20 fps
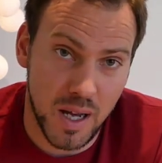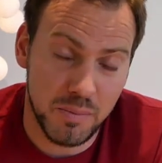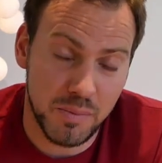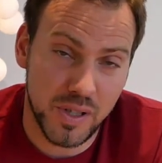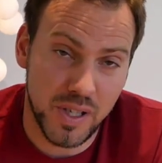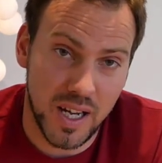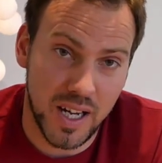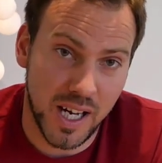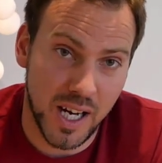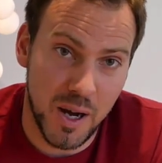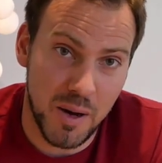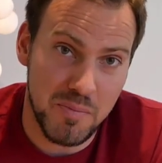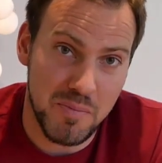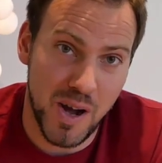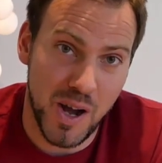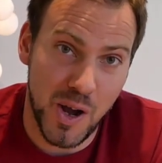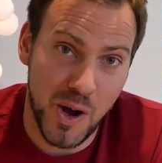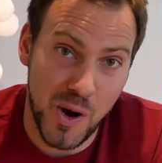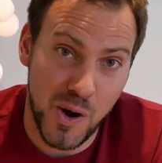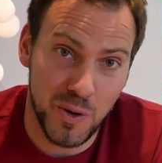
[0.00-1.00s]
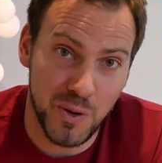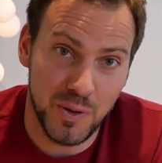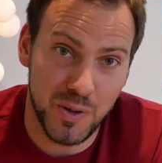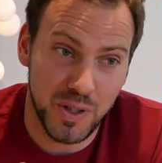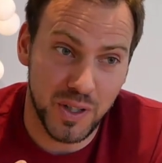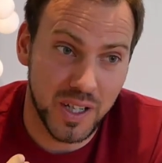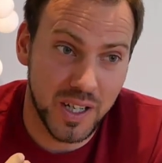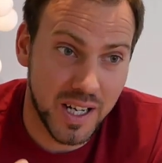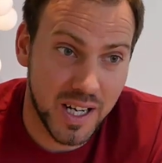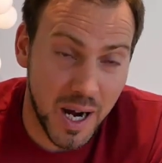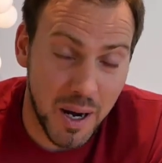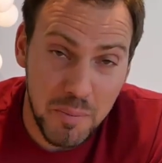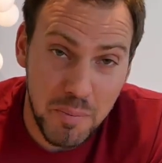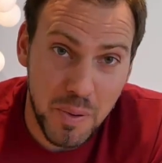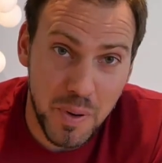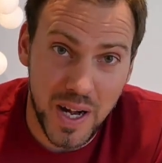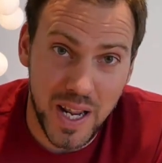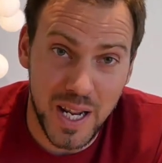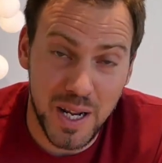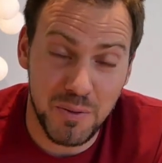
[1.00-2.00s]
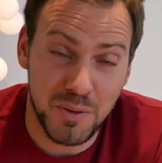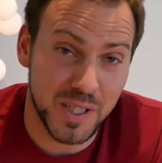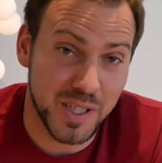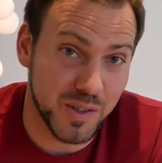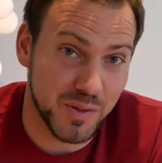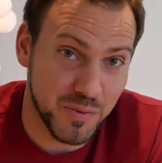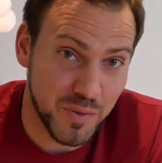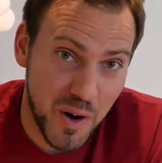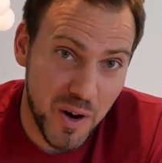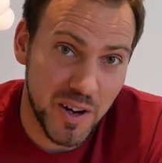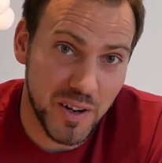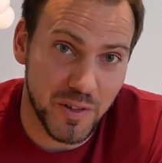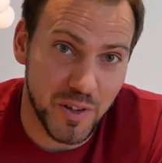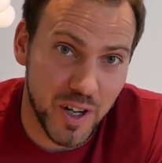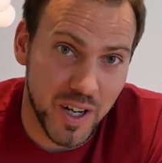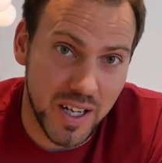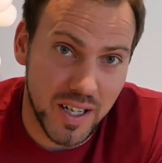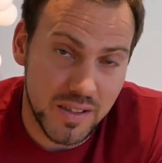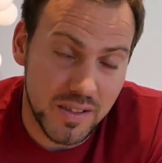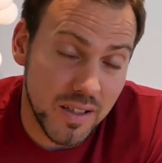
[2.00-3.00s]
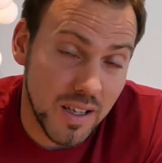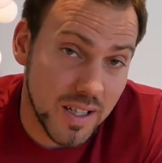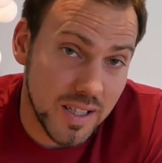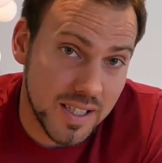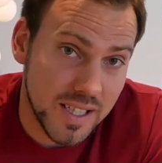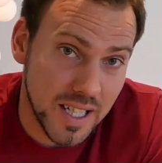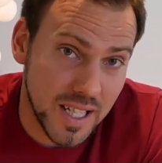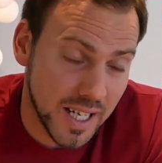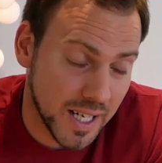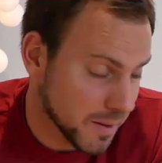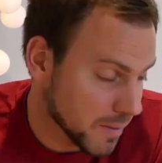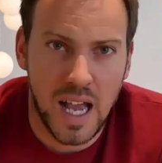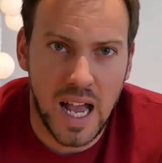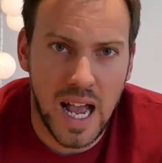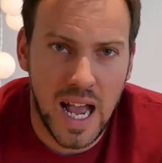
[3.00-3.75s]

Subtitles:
I'm setting up my own company, which is very, very exciting.